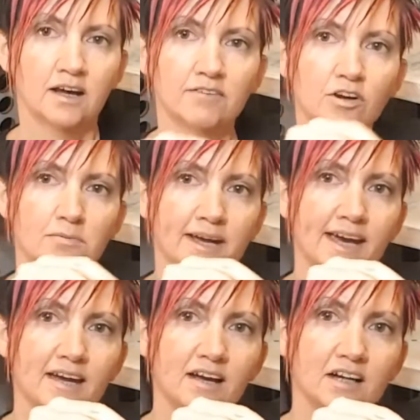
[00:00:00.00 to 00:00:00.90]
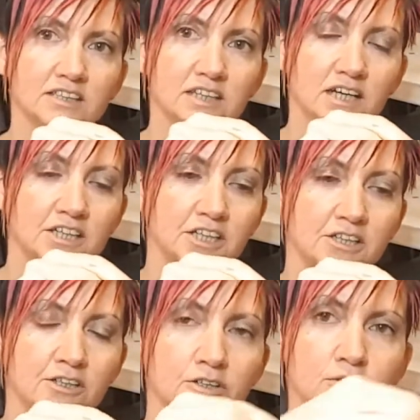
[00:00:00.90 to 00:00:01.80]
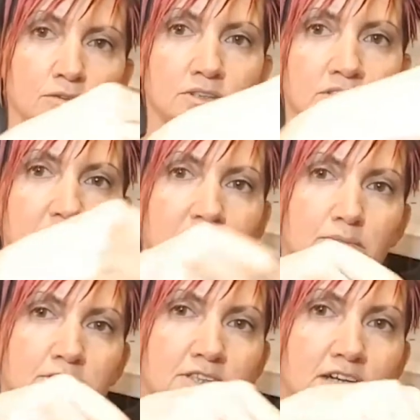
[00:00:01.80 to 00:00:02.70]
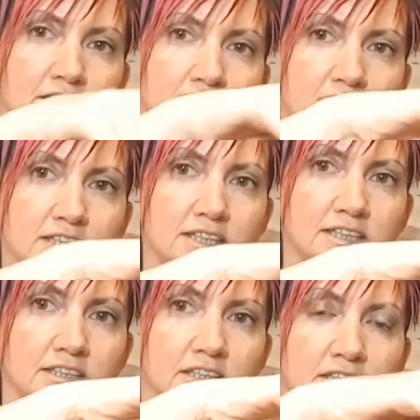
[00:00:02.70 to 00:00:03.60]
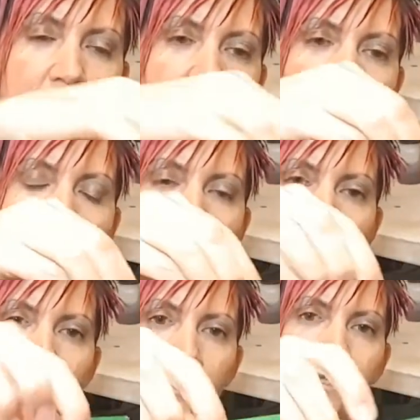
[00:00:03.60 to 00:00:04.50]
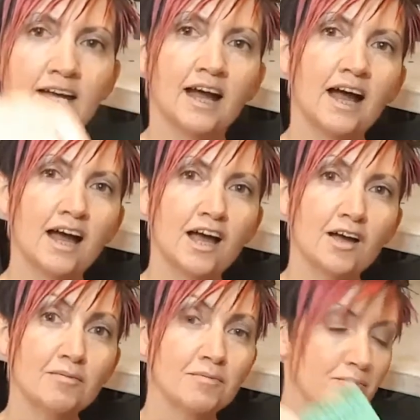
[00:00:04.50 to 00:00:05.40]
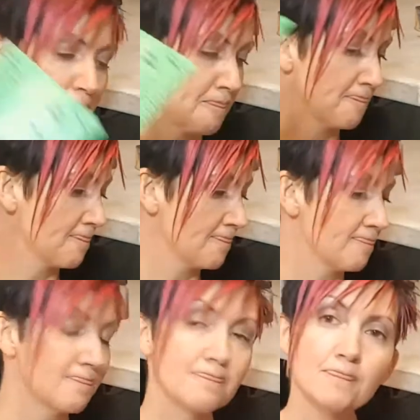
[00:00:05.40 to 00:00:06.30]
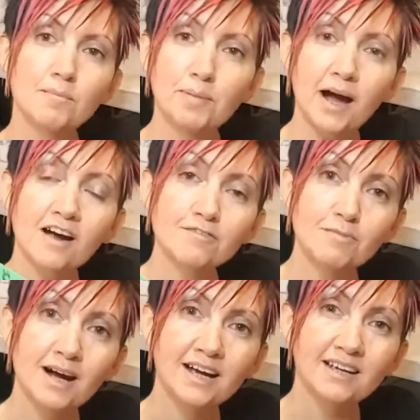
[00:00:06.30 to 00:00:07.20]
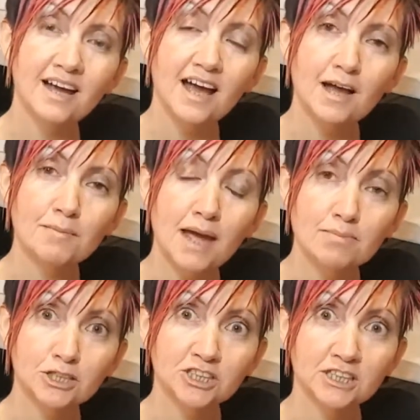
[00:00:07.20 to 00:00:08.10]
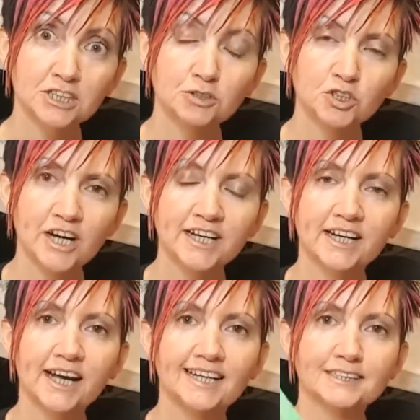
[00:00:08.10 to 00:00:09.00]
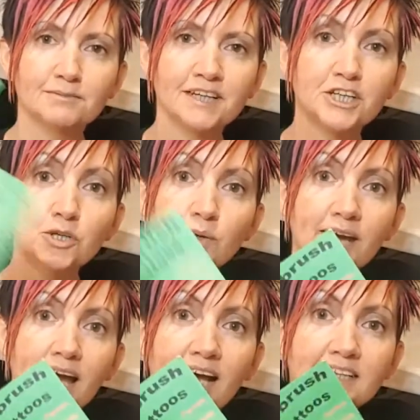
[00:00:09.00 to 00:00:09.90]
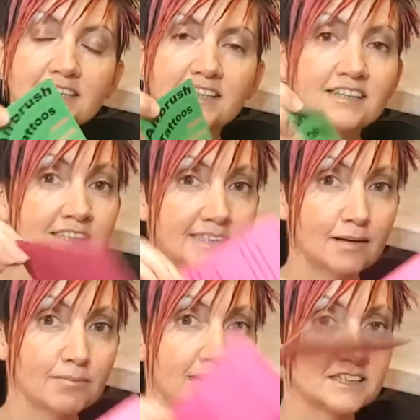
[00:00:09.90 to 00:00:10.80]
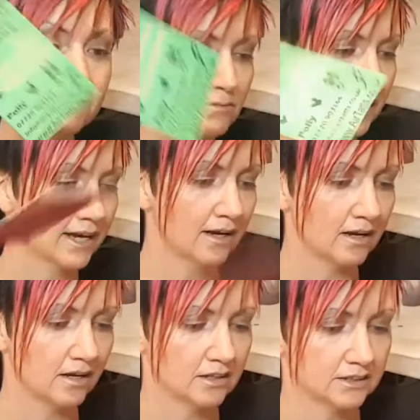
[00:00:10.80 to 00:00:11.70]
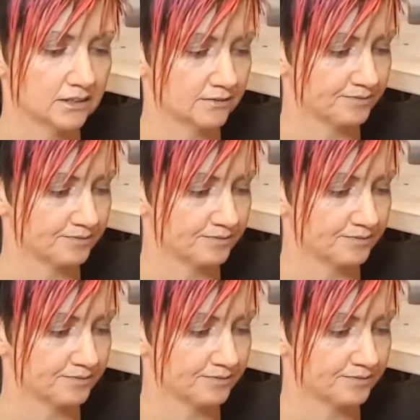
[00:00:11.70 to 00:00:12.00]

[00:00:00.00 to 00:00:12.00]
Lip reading: Got my care cards that I use. They're double-sided. Part of my Airbrush Tattoo Training Academy, you get the templates for my care cards.